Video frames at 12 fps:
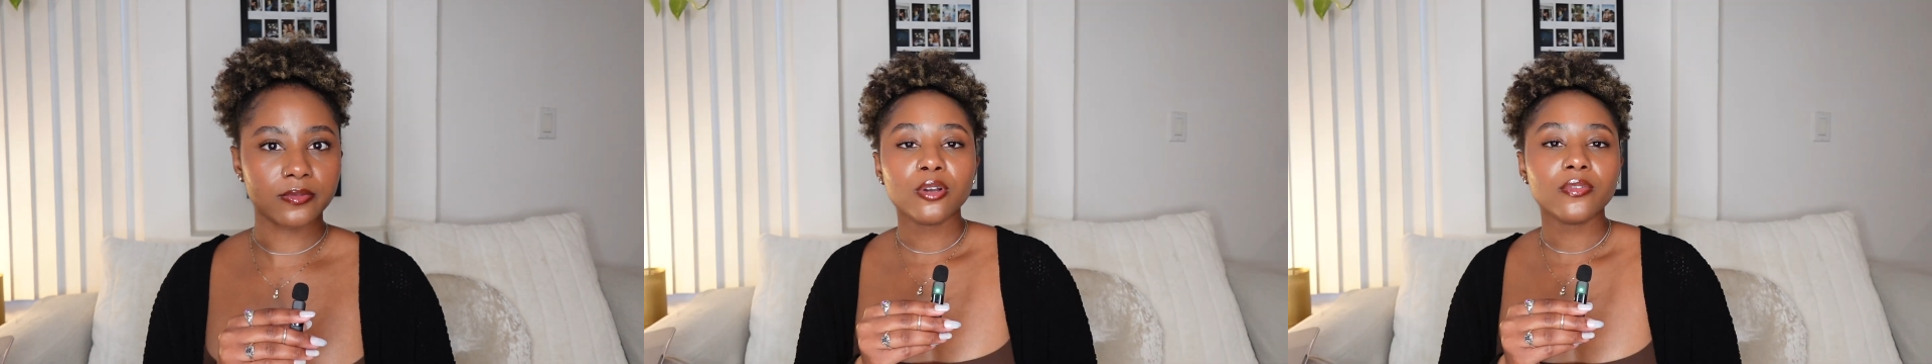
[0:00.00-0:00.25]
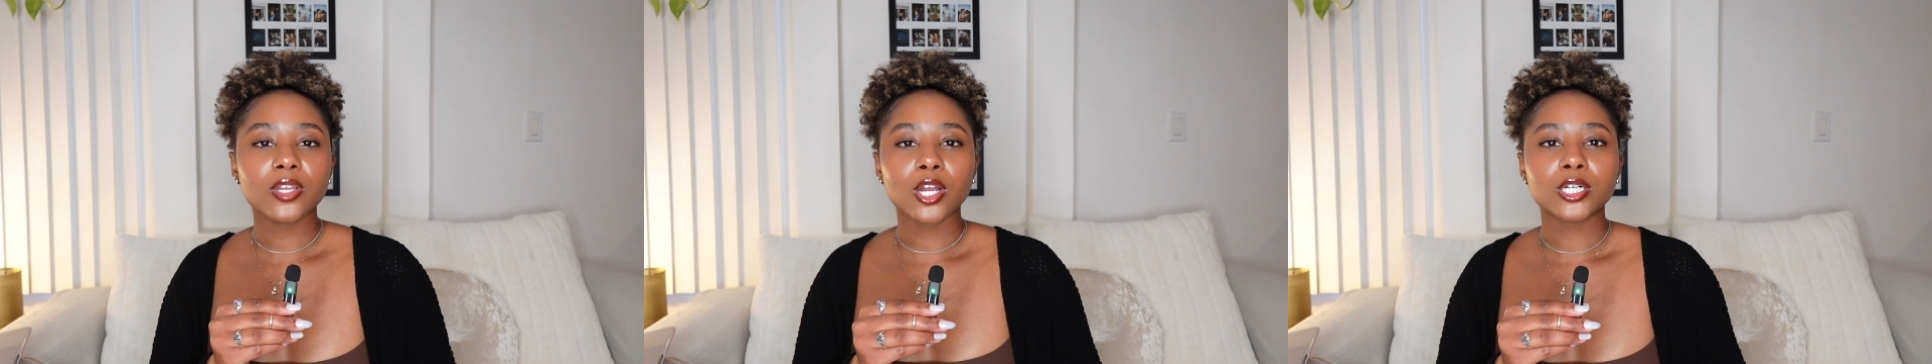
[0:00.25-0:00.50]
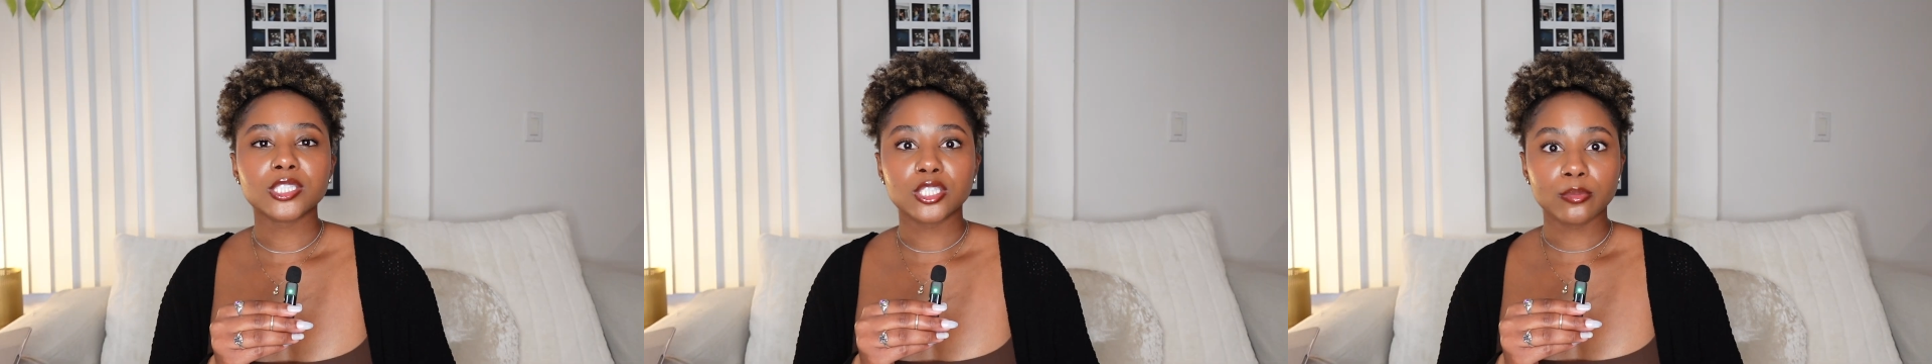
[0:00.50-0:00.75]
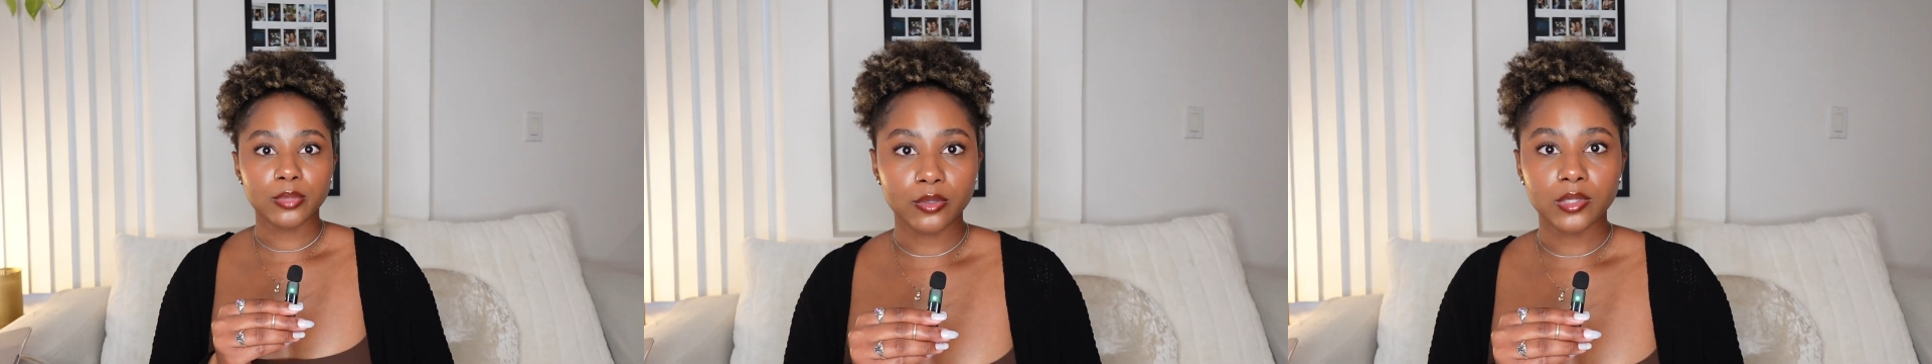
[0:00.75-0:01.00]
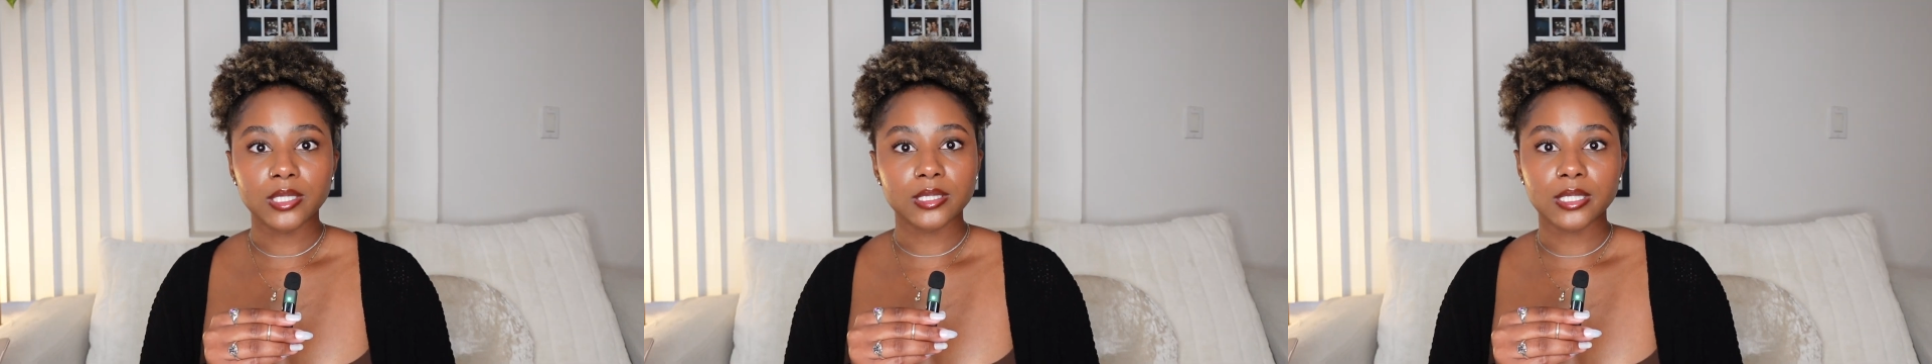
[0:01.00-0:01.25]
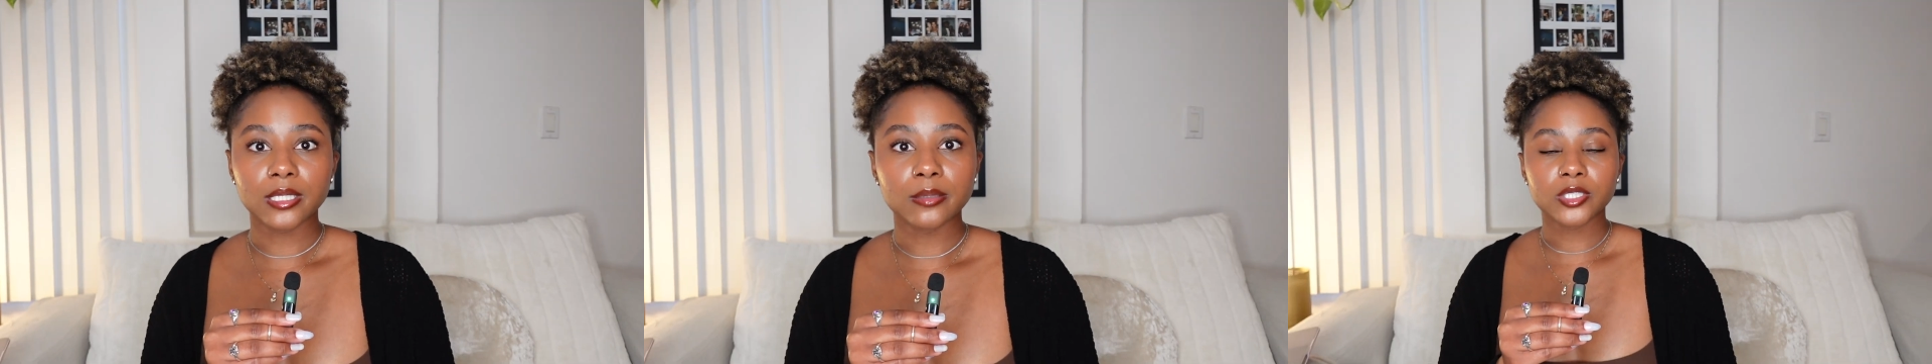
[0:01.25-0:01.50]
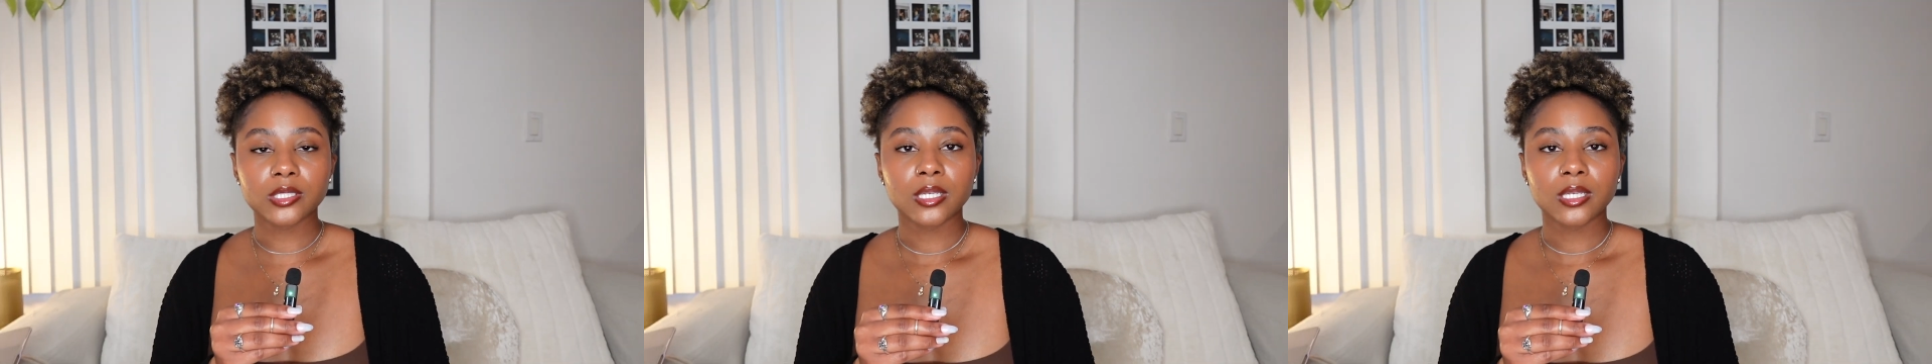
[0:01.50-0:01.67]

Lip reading: Moving on to beauty tips.